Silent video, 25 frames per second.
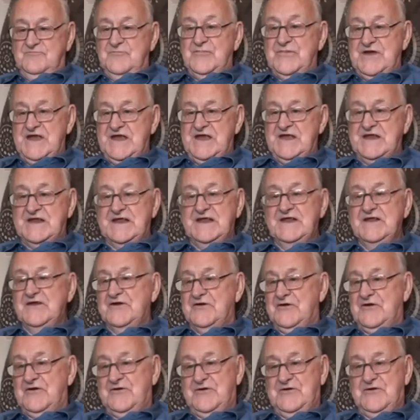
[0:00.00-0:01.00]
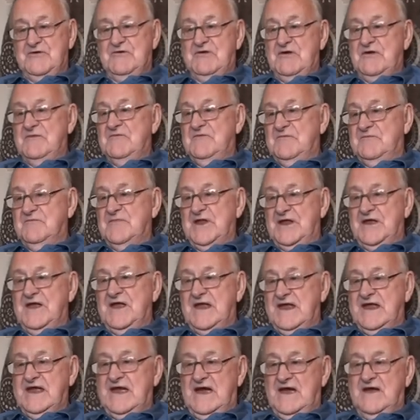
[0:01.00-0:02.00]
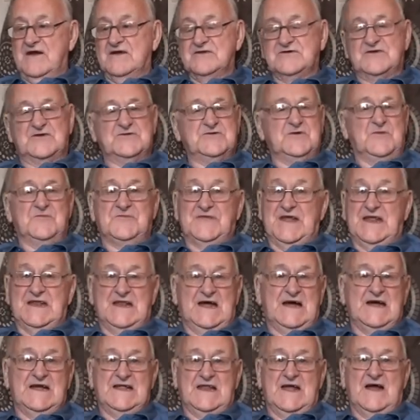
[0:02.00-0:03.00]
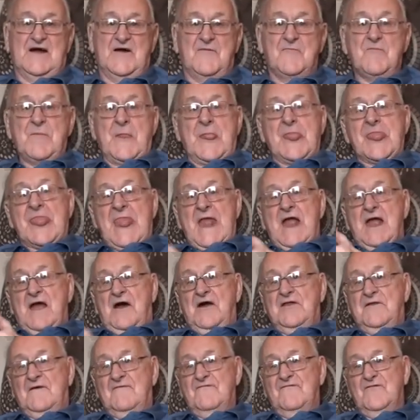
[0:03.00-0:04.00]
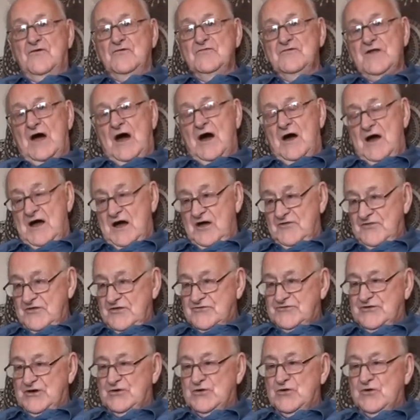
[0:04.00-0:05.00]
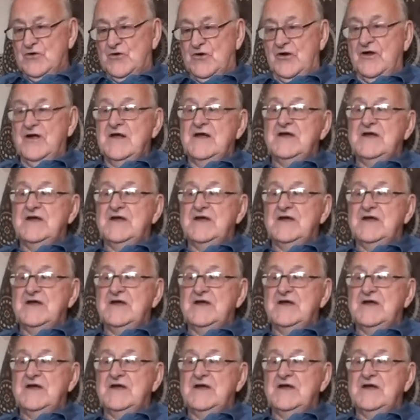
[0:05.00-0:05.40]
reading or playing cards or something like that. And up front of the door,